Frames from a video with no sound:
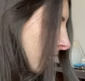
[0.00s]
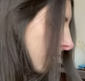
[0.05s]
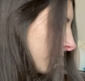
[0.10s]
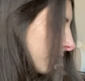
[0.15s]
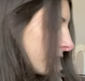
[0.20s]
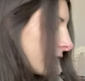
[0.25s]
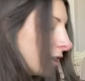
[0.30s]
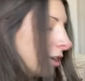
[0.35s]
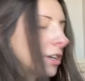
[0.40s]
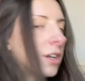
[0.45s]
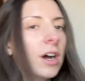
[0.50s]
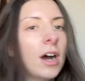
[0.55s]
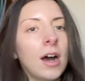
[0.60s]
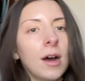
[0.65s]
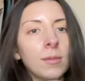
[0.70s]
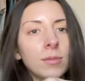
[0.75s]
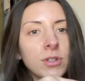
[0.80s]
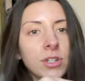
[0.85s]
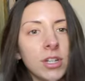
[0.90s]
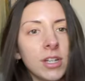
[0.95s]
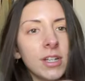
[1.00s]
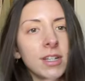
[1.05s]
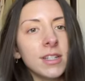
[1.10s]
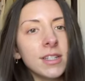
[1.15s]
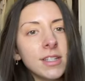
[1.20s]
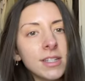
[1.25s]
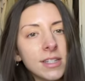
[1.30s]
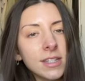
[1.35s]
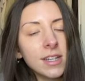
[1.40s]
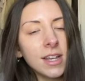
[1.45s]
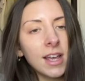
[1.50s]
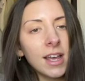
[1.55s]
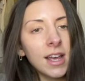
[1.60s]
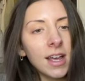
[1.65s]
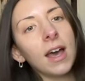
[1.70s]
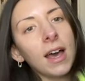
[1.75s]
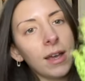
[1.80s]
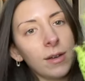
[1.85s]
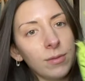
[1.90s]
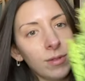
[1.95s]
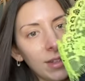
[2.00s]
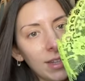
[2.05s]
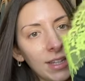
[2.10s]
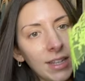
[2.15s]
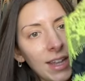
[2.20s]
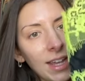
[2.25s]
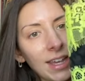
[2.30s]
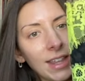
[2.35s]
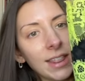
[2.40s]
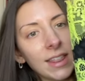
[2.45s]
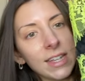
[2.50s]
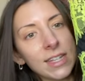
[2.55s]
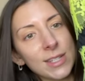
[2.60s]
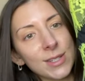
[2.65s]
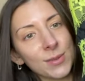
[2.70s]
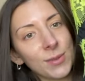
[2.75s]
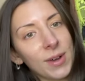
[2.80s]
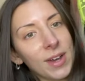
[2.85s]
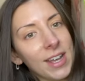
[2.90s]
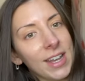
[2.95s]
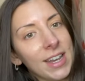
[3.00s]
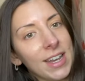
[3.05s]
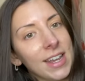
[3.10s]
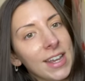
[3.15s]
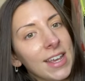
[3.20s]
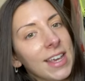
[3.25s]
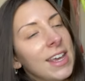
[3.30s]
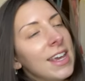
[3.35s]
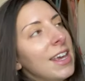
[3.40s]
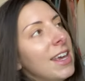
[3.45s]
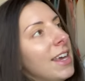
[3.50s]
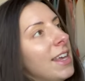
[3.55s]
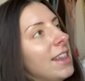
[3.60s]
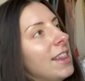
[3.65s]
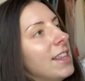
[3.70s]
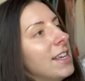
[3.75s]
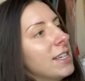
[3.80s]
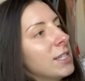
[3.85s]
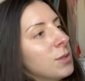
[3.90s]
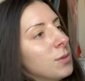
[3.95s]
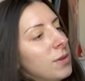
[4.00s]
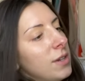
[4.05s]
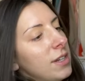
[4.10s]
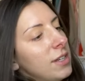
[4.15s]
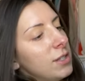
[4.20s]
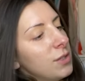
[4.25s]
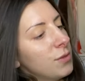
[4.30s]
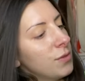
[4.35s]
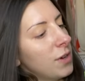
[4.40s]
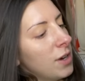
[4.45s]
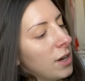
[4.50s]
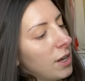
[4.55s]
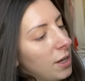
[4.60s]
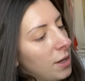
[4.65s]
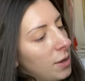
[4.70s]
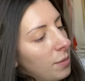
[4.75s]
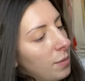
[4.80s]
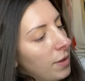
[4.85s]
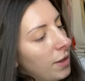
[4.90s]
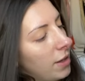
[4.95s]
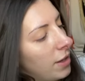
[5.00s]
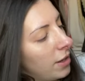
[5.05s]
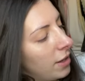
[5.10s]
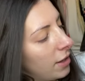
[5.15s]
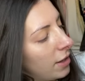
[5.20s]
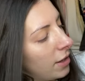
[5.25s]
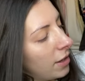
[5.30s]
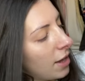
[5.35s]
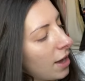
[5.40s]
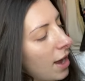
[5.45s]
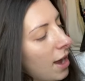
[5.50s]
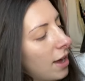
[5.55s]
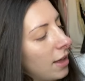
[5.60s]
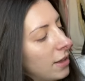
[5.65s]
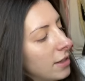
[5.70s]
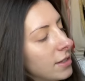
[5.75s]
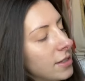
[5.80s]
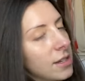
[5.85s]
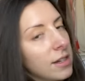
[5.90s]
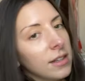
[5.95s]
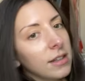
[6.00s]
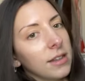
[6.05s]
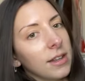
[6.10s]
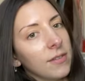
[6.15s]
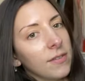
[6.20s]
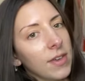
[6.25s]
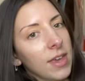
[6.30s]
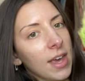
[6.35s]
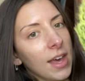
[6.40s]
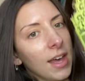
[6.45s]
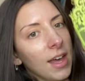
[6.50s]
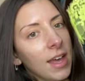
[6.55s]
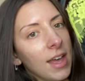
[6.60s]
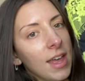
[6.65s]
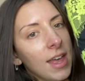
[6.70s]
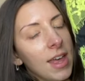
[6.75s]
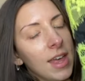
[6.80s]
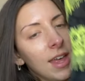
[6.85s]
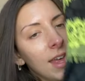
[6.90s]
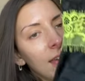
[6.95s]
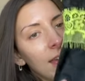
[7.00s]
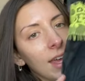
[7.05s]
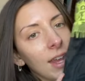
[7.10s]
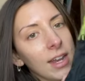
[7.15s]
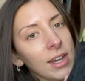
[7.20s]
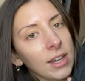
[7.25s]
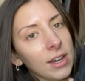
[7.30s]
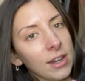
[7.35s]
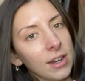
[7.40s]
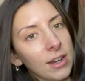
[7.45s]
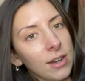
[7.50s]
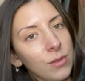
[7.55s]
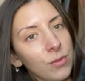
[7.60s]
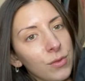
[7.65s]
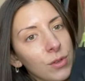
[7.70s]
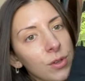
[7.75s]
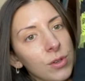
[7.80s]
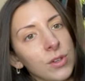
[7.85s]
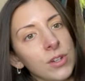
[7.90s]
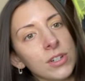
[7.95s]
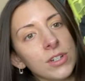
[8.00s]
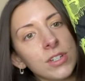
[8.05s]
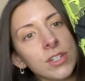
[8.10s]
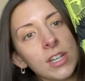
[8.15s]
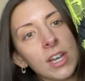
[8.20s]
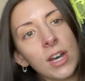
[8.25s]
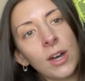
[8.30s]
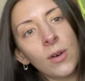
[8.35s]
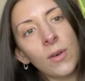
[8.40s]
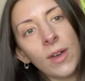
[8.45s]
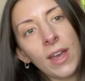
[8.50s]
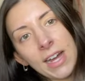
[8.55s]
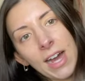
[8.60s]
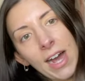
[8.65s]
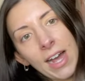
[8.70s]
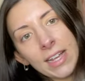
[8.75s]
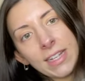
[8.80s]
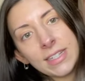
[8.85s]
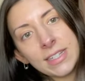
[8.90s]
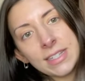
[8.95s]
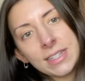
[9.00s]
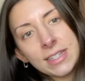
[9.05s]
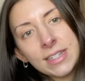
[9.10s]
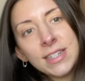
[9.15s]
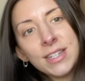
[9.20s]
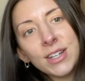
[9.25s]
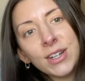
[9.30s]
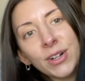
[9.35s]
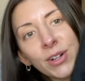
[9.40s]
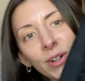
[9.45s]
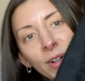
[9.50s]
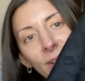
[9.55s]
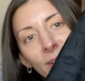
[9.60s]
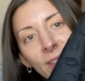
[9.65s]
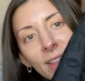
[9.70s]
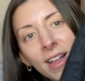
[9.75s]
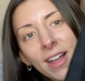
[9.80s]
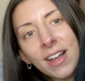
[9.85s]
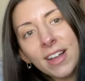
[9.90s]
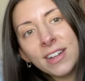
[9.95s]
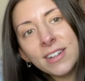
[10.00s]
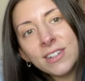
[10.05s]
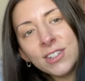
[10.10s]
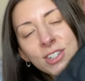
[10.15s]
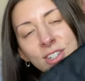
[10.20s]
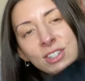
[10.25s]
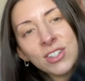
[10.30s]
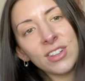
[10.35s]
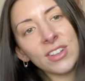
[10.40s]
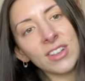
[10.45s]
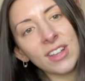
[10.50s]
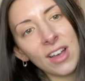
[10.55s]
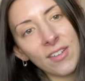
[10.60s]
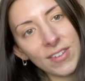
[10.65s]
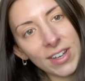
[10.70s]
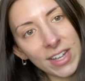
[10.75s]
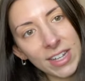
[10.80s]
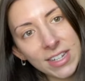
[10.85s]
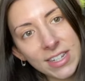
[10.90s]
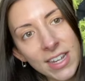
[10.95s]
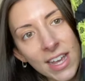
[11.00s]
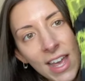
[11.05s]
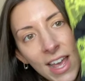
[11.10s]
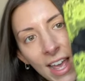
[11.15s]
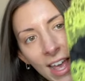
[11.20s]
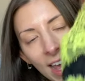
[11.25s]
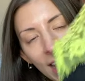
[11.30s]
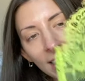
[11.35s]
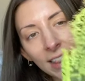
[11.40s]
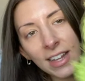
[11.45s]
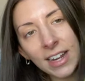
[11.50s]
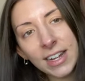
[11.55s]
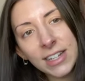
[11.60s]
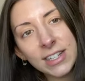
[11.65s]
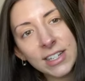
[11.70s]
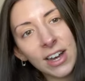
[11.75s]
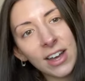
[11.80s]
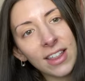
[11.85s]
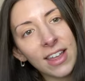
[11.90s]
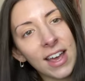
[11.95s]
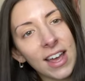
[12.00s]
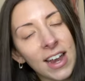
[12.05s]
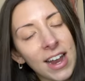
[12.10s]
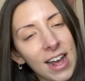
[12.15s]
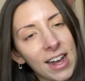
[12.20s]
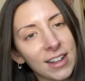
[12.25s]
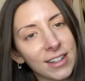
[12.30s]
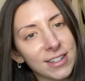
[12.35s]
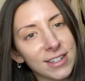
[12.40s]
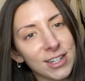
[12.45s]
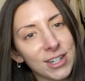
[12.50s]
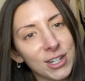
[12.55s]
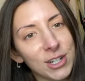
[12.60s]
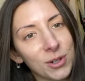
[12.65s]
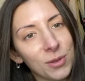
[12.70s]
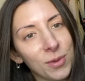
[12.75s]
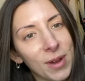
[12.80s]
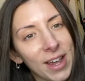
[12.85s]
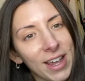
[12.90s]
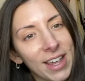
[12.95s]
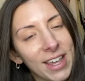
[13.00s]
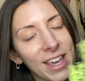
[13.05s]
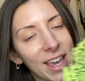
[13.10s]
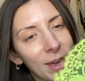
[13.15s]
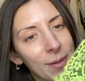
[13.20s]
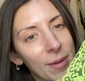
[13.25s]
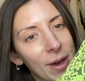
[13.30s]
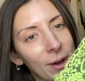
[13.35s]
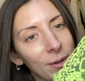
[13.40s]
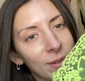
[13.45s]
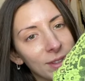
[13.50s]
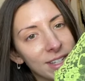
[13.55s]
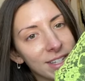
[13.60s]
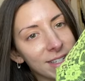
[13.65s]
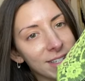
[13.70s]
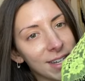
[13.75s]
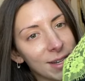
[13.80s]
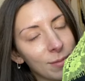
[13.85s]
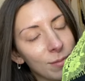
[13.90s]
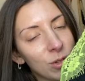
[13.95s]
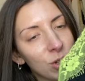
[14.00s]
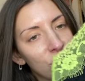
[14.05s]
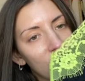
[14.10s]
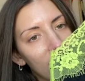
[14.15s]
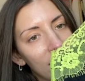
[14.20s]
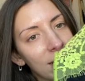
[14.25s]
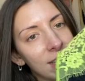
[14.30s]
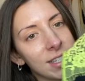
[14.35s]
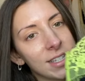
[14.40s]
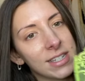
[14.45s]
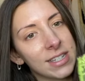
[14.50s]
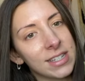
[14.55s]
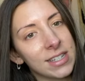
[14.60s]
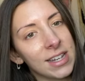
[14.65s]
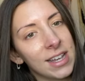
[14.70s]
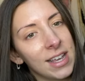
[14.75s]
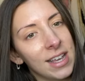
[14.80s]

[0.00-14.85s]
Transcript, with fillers: other good options. I really like this one. This one is from Alice and Olivia, and I got it a few years ago. I still just love it. And then I saw that Alexander Wang came out with the same dress